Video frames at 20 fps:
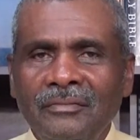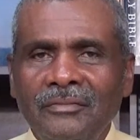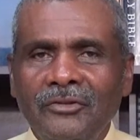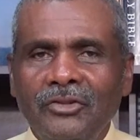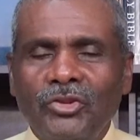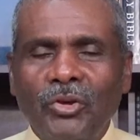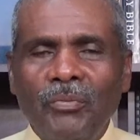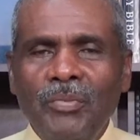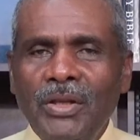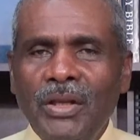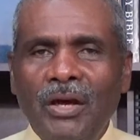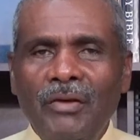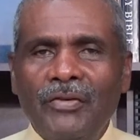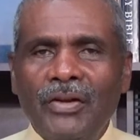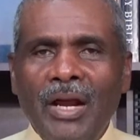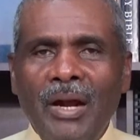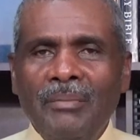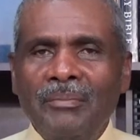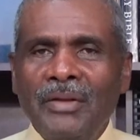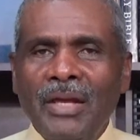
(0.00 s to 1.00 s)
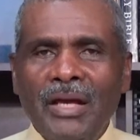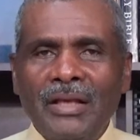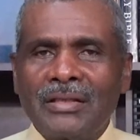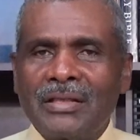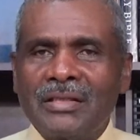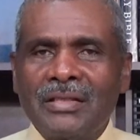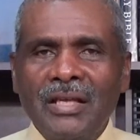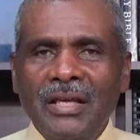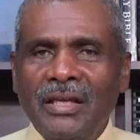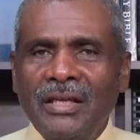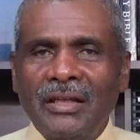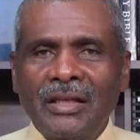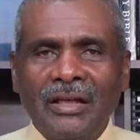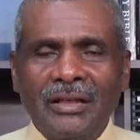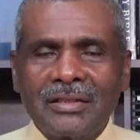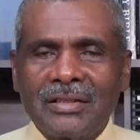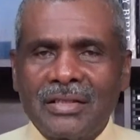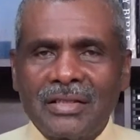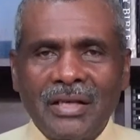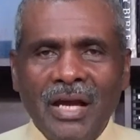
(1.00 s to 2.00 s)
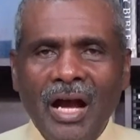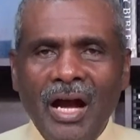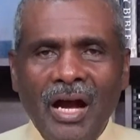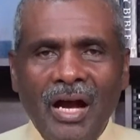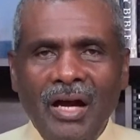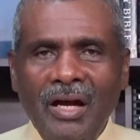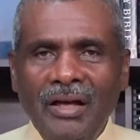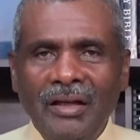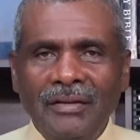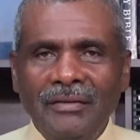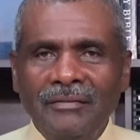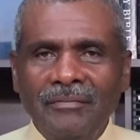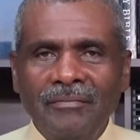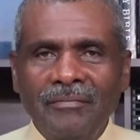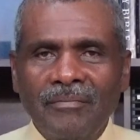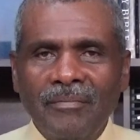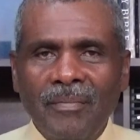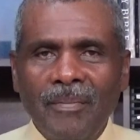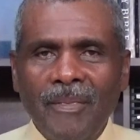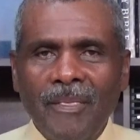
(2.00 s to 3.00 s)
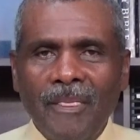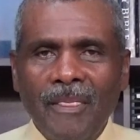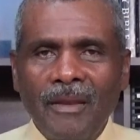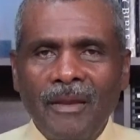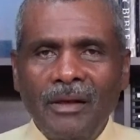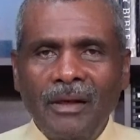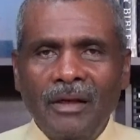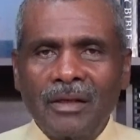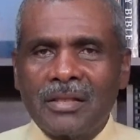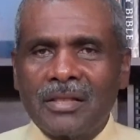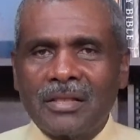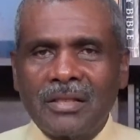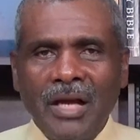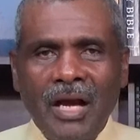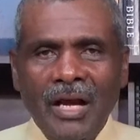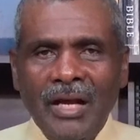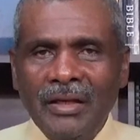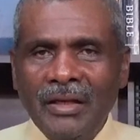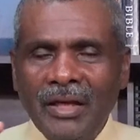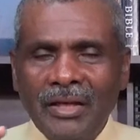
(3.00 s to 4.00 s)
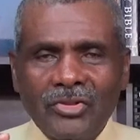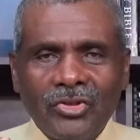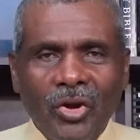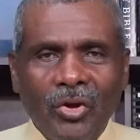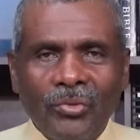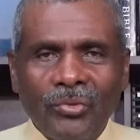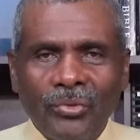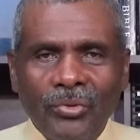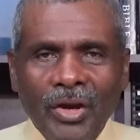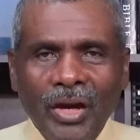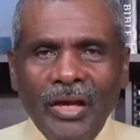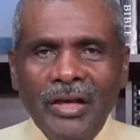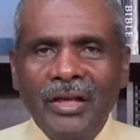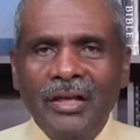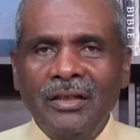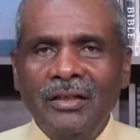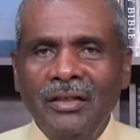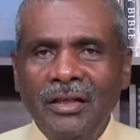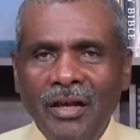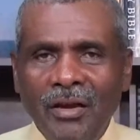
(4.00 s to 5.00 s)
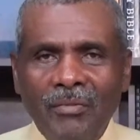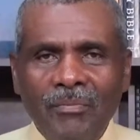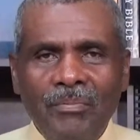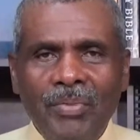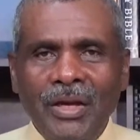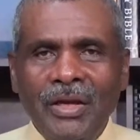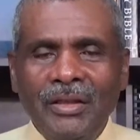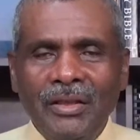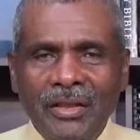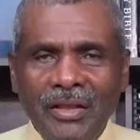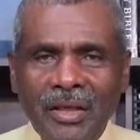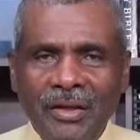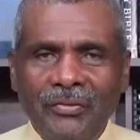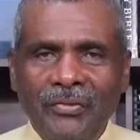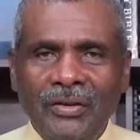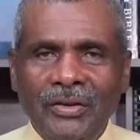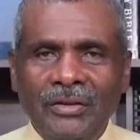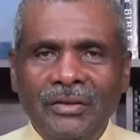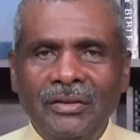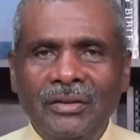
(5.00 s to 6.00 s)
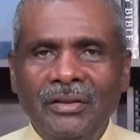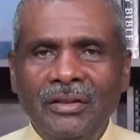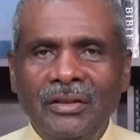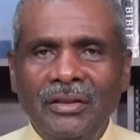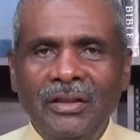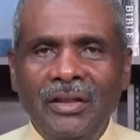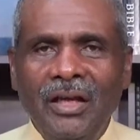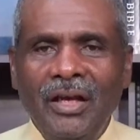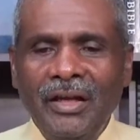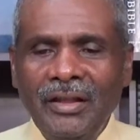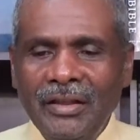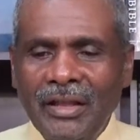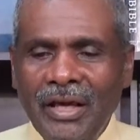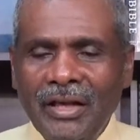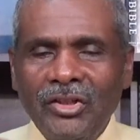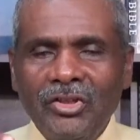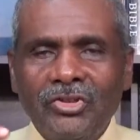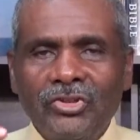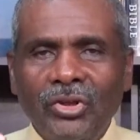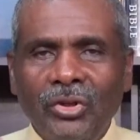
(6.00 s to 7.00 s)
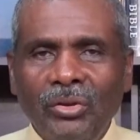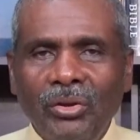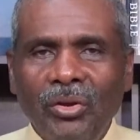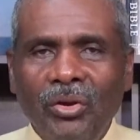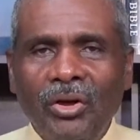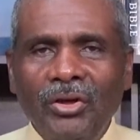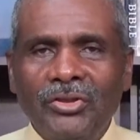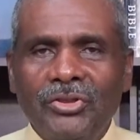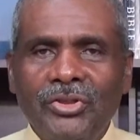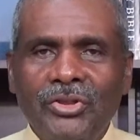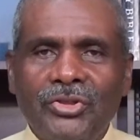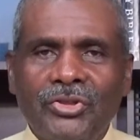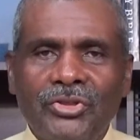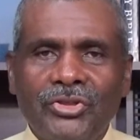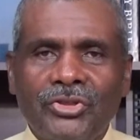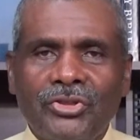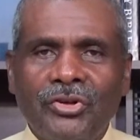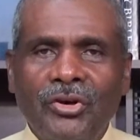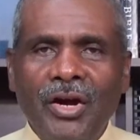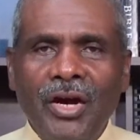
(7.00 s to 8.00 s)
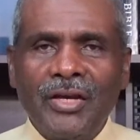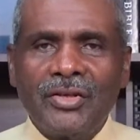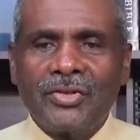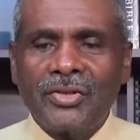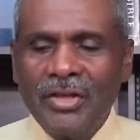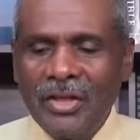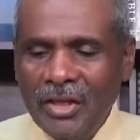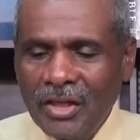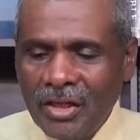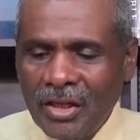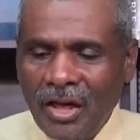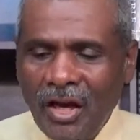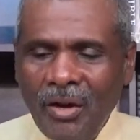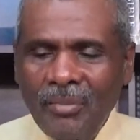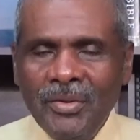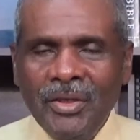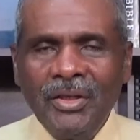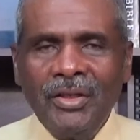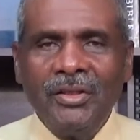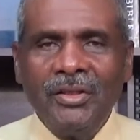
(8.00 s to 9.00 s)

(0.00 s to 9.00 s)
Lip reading: So, beloved, I'm not seeking a sign. A sign has already been given, and that is the Lord Jesus Christ coming